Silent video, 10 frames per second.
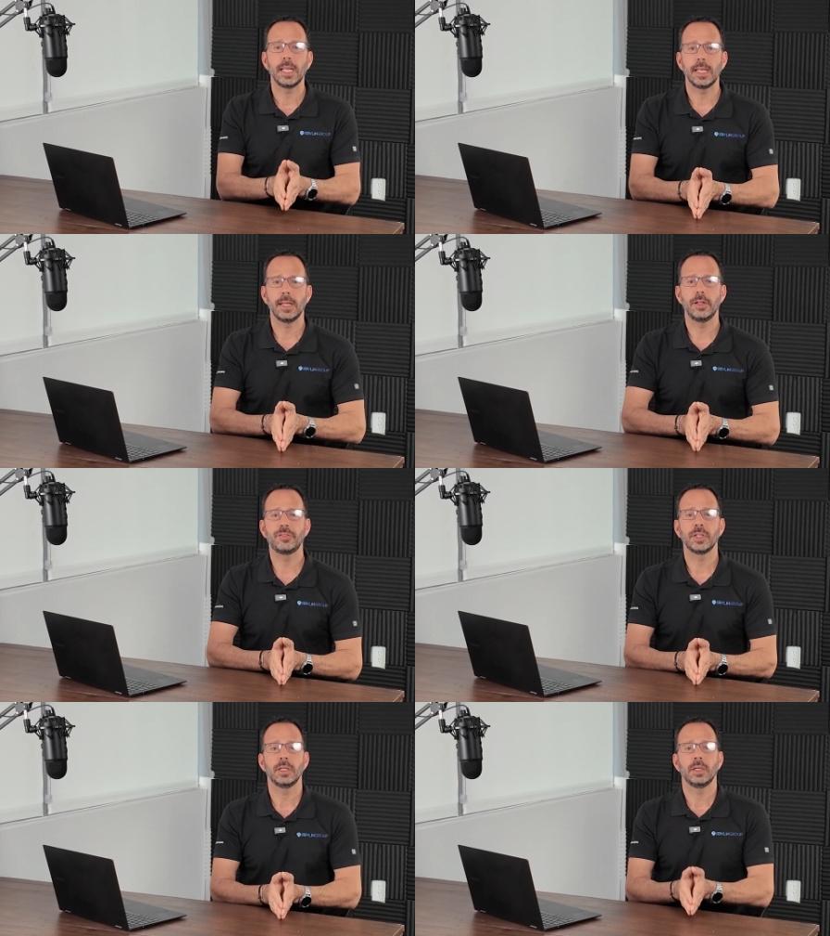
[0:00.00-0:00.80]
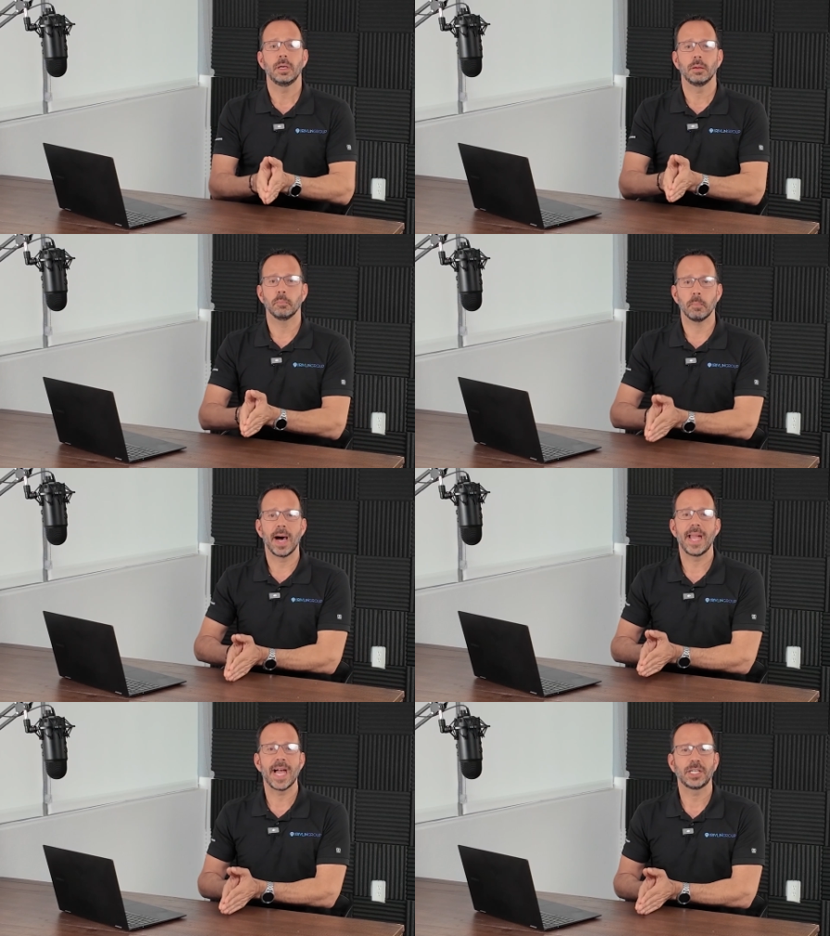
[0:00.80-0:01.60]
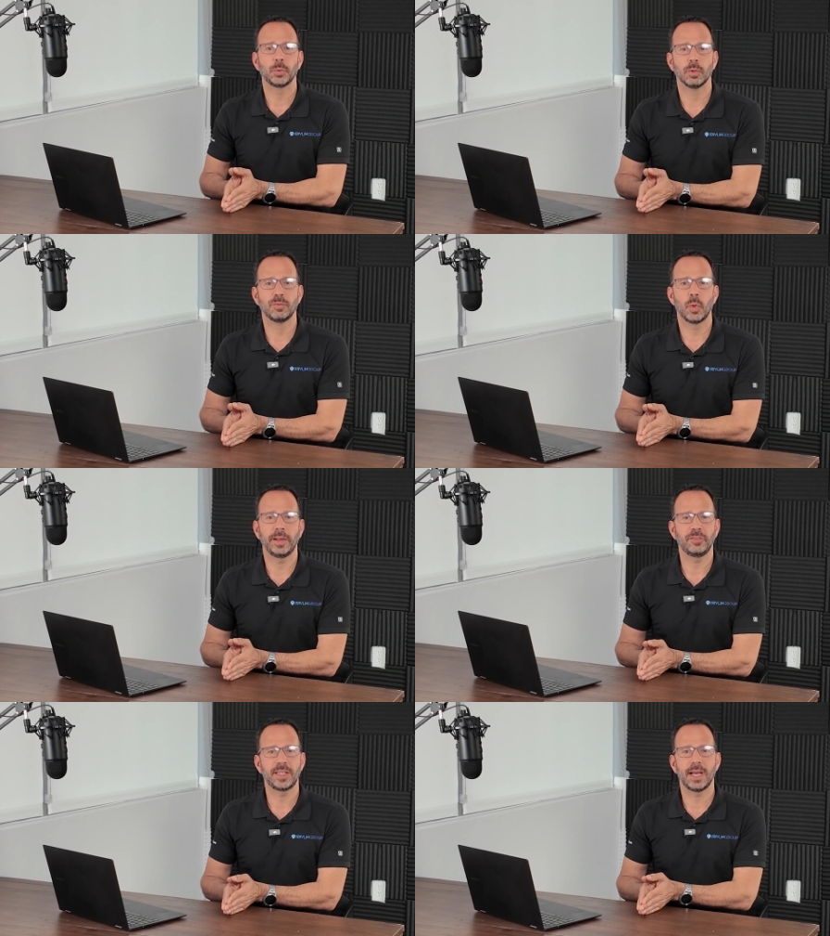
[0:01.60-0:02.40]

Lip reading: is my actual voice.